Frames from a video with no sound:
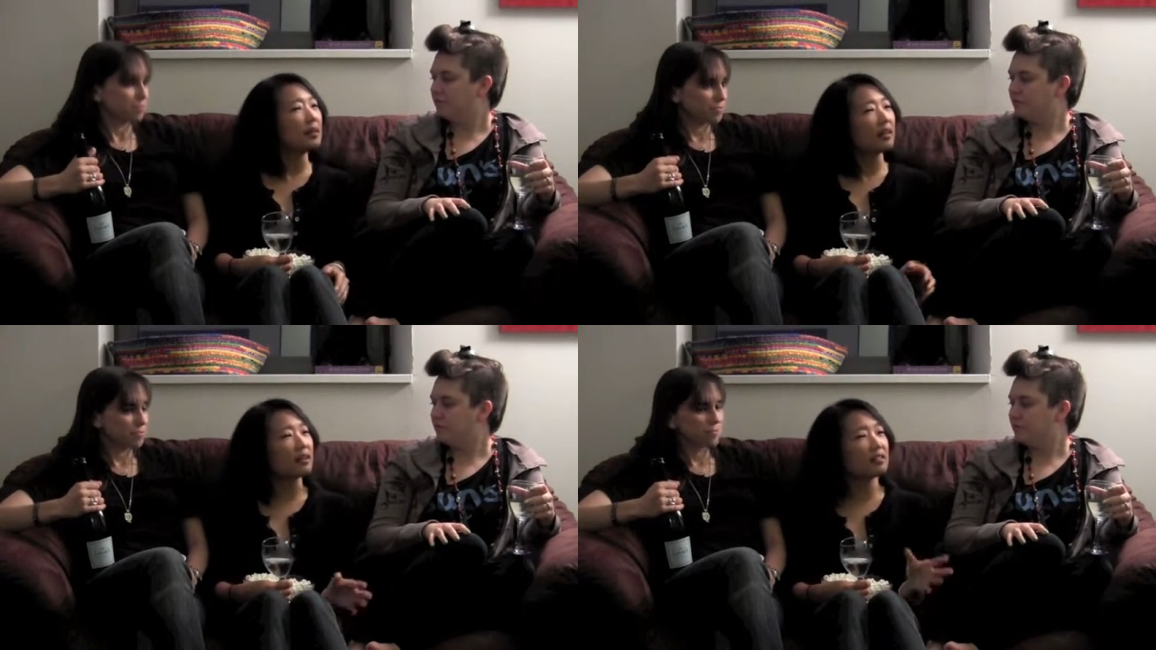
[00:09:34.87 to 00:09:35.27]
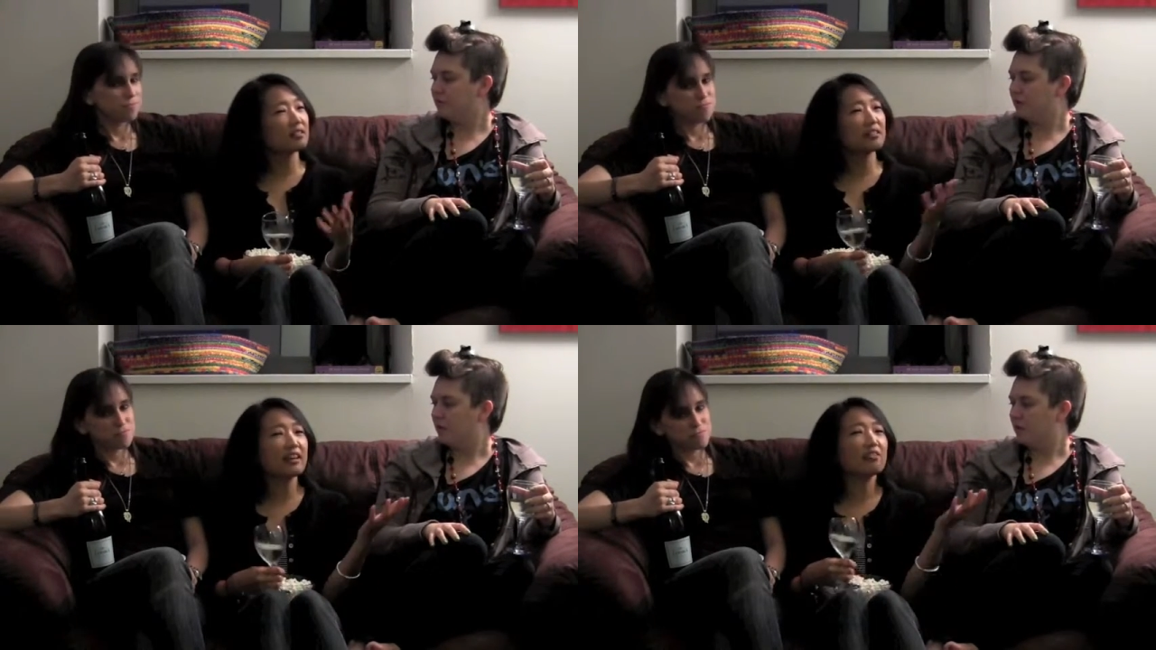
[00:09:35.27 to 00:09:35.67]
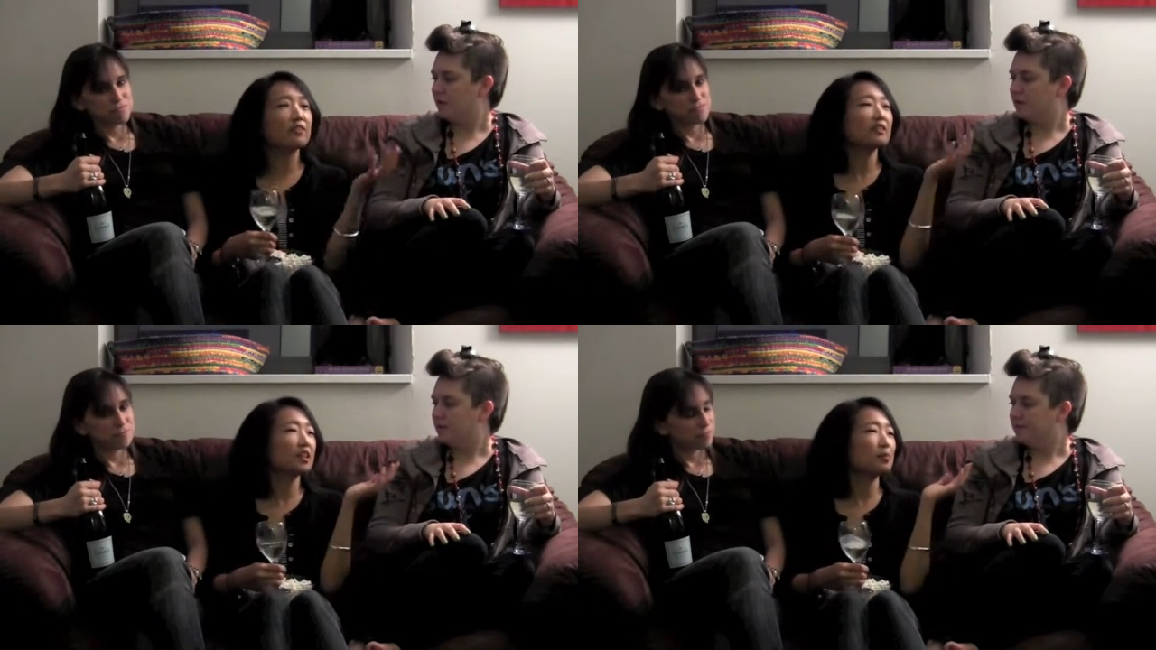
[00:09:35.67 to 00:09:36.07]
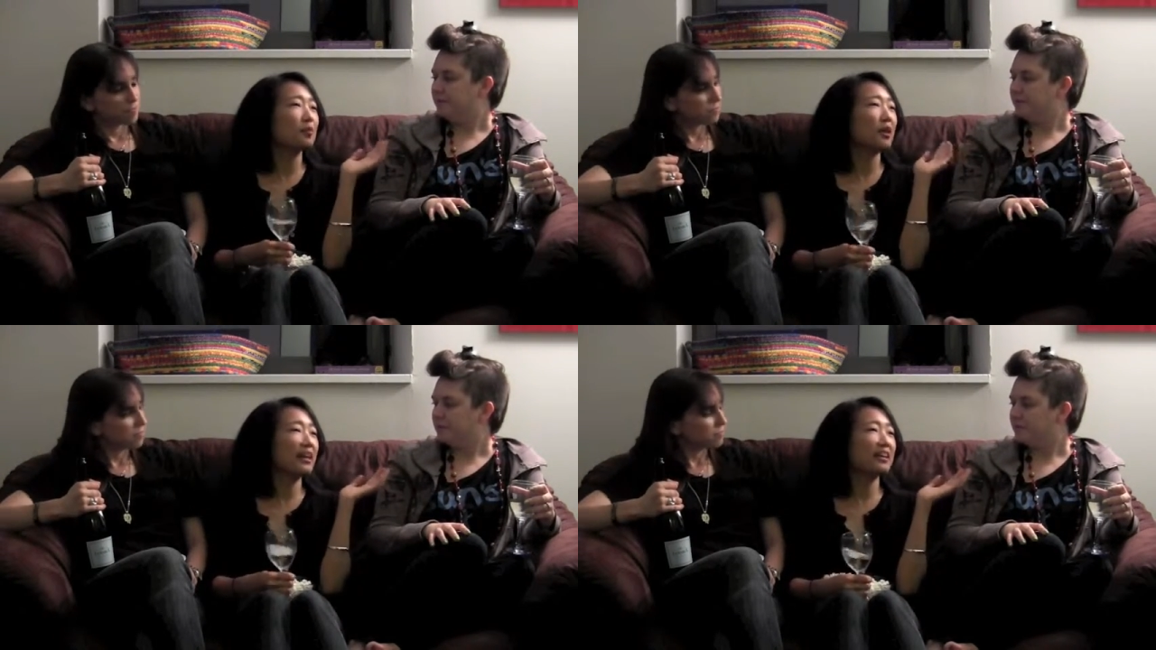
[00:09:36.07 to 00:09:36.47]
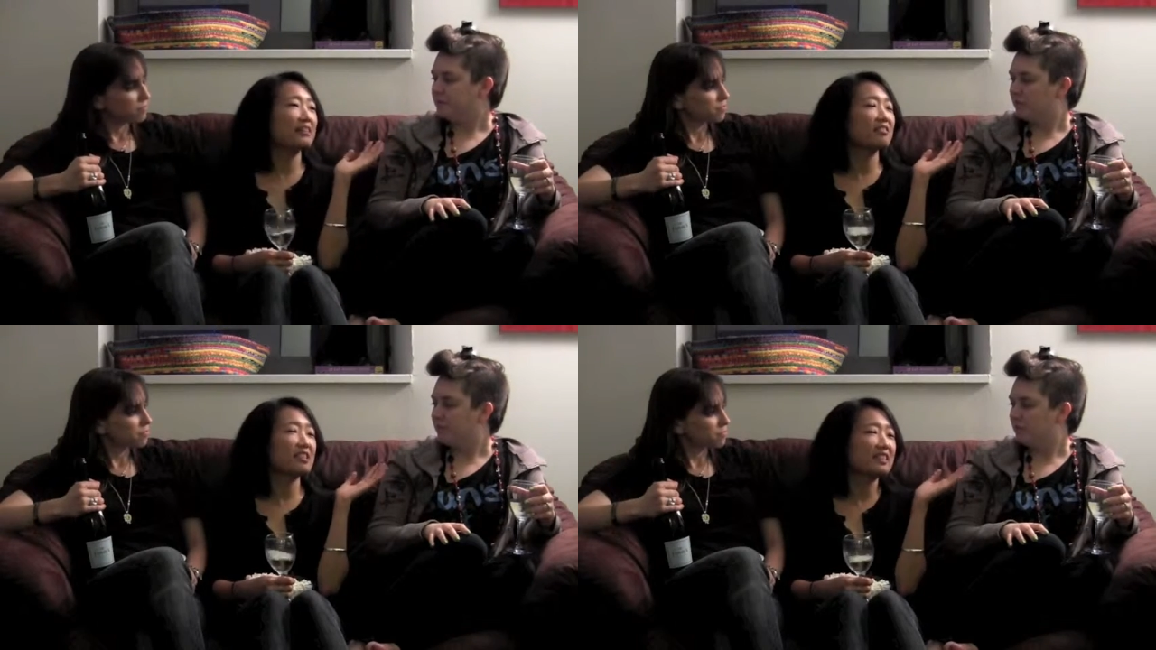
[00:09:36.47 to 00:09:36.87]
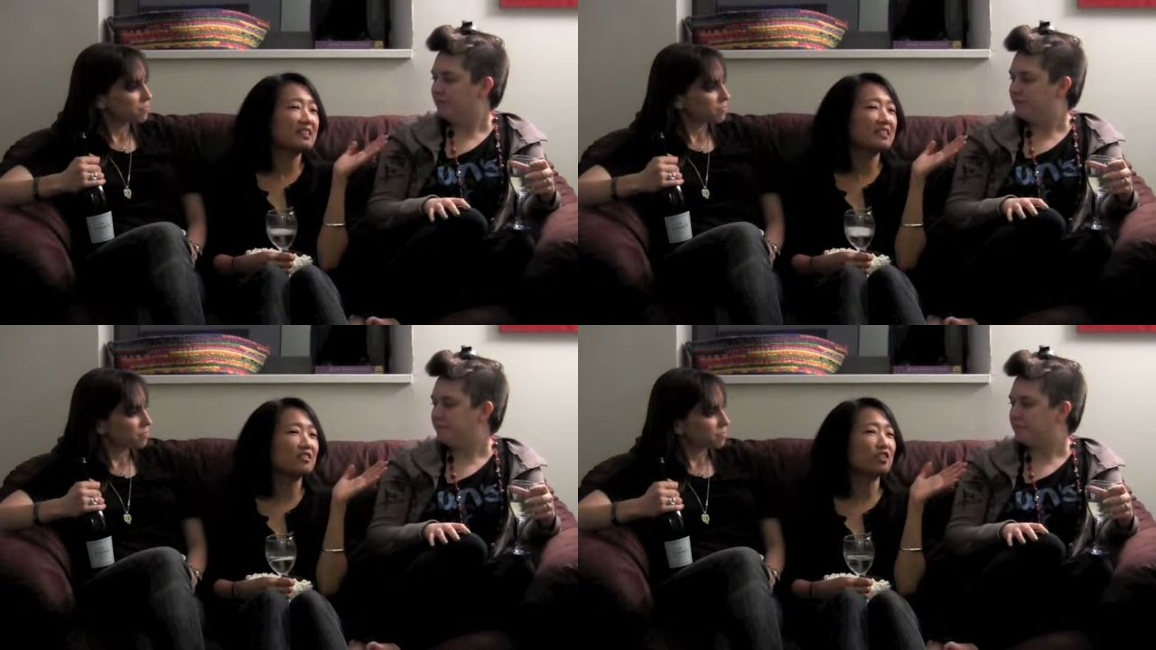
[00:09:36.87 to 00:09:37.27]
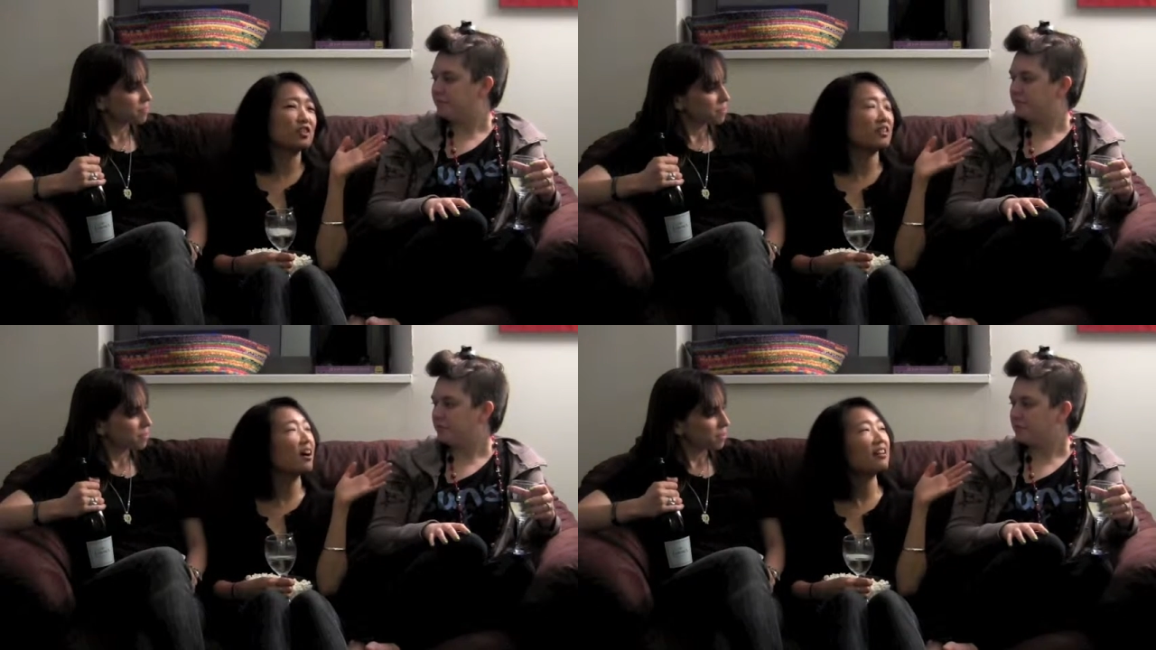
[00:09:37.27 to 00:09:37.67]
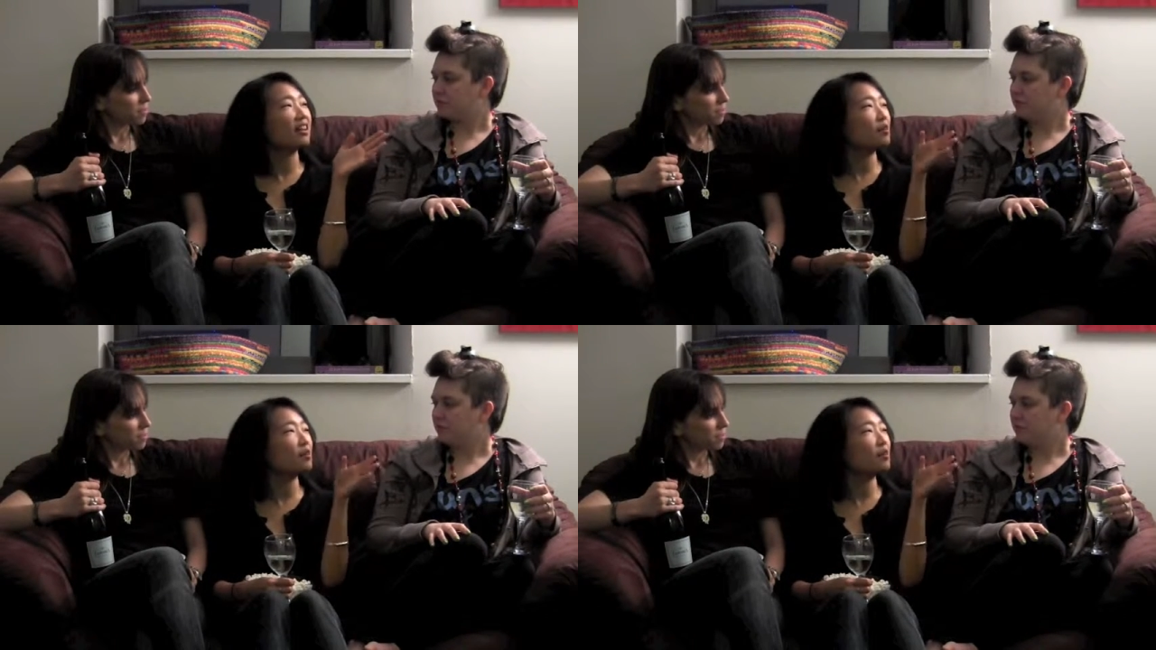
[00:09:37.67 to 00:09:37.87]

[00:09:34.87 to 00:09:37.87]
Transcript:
Speaker 1: but like like for example, I can I still could not